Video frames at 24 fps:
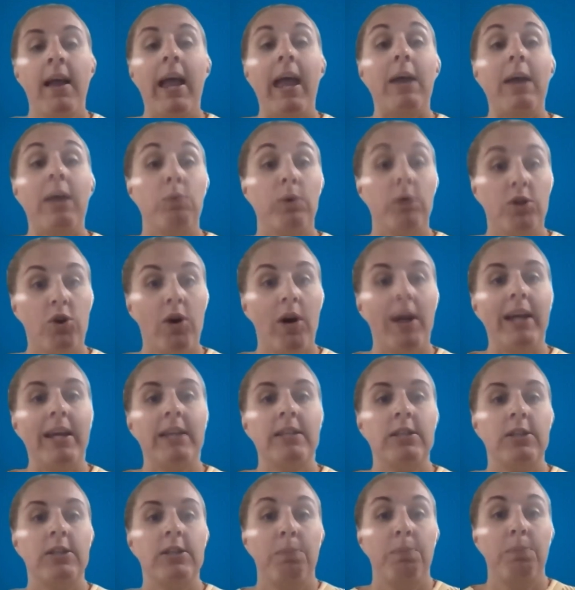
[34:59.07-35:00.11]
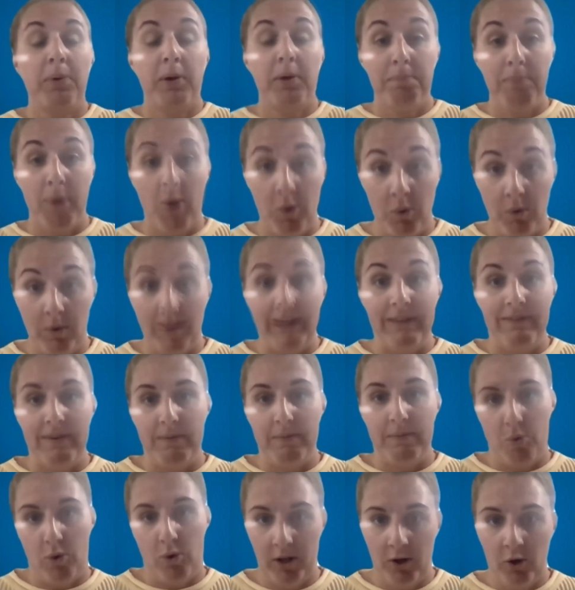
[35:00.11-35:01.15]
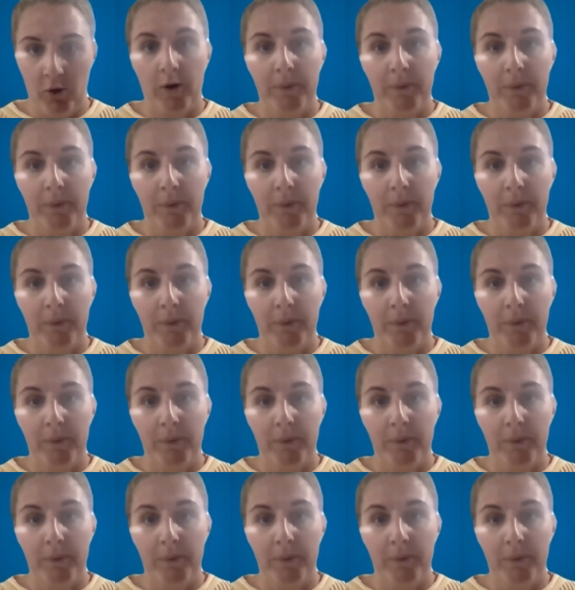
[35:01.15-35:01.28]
And we're trying to promote even more